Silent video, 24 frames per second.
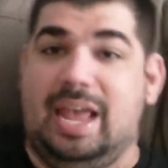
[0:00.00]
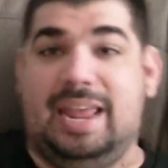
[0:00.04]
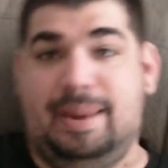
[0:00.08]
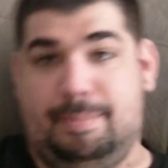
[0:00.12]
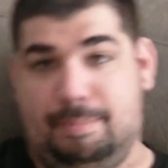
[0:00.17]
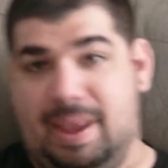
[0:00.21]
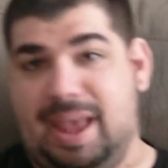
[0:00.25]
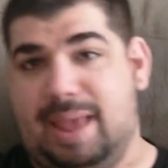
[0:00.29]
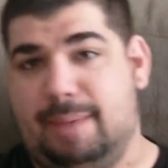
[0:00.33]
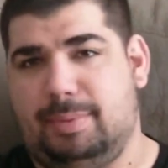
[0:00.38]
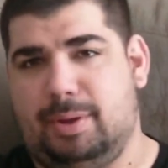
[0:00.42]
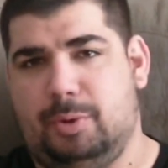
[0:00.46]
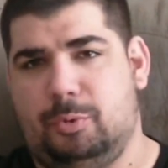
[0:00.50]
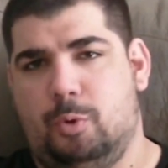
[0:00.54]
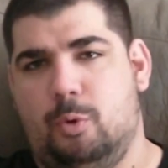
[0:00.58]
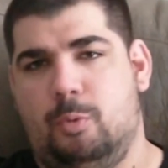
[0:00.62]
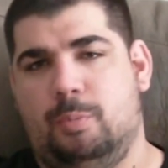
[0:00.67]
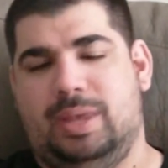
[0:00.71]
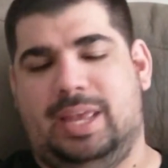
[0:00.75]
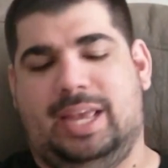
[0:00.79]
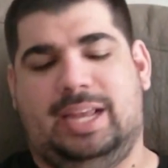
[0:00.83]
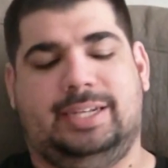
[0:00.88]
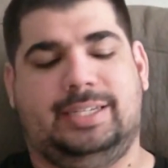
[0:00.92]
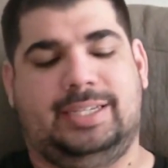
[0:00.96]
It may be
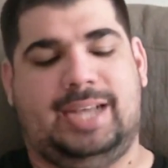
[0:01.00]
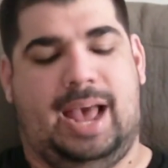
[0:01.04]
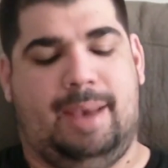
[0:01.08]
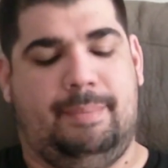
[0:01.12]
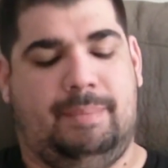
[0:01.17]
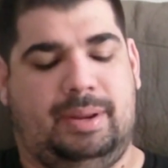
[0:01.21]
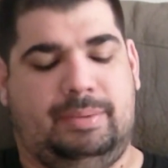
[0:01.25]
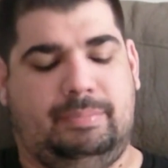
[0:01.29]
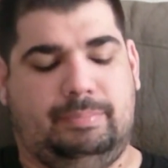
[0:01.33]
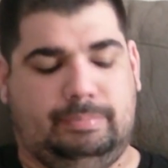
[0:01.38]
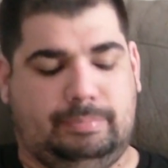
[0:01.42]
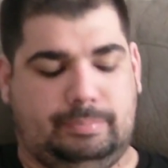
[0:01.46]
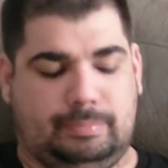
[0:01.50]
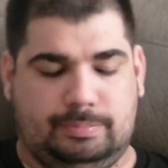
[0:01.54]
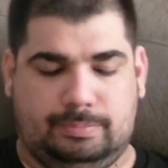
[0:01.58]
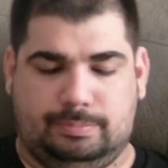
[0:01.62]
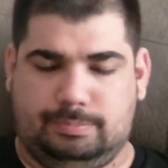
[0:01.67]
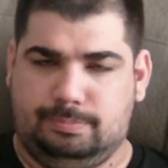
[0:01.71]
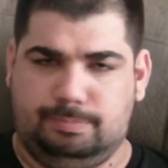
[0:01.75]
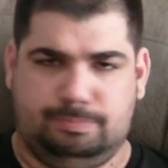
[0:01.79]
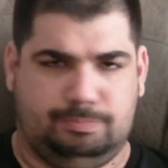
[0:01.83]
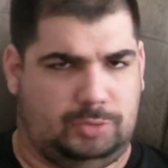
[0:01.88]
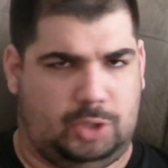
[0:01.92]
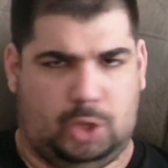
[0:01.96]
Ruby and Diamond.
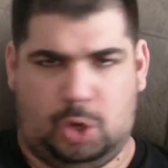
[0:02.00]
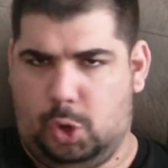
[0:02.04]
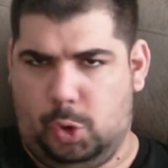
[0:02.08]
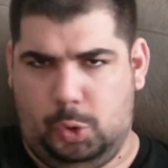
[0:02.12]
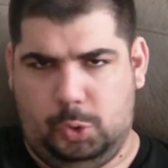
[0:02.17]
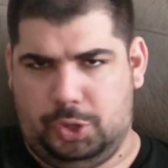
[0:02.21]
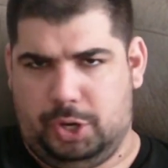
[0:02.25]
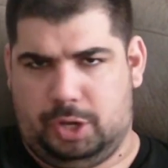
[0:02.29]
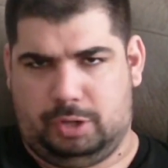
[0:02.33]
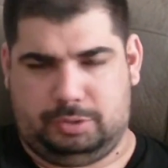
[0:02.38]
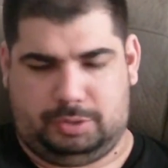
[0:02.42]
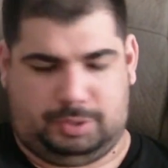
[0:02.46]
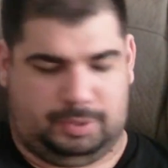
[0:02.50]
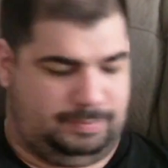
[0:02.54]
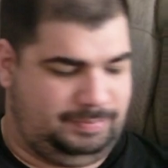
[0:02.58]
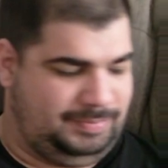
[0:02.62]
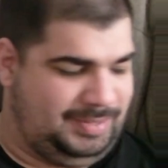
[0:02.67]
Who knows?